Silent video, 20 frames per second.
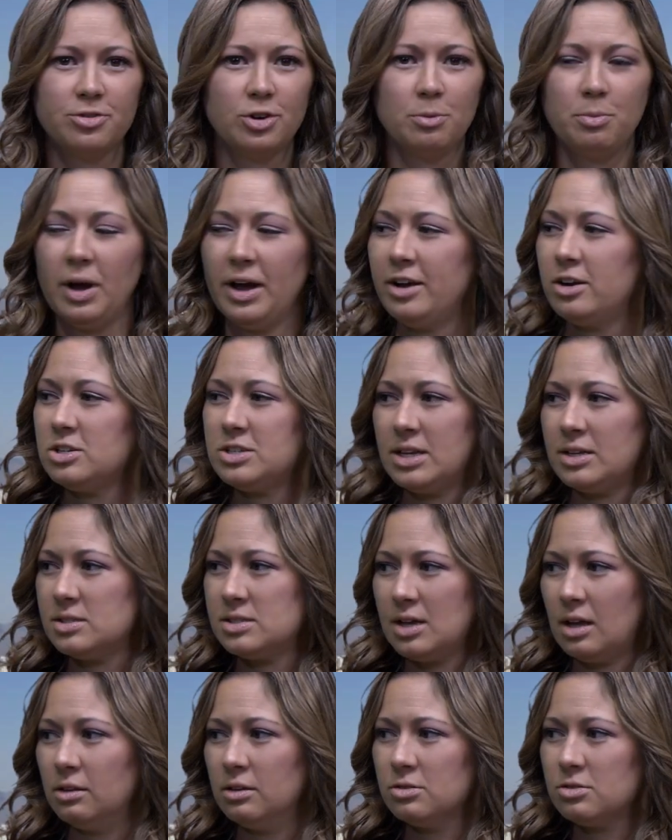for buyers and
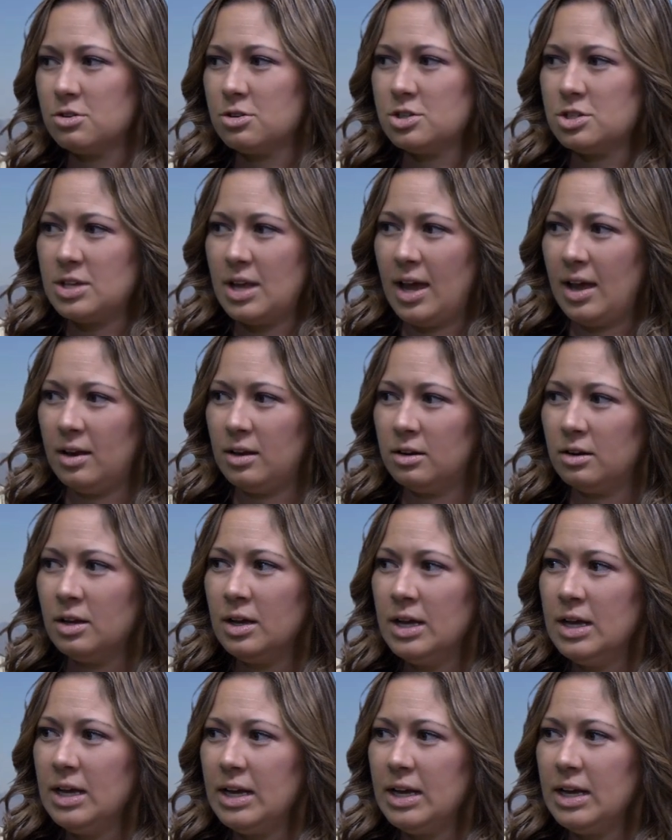sellers. Yeah. And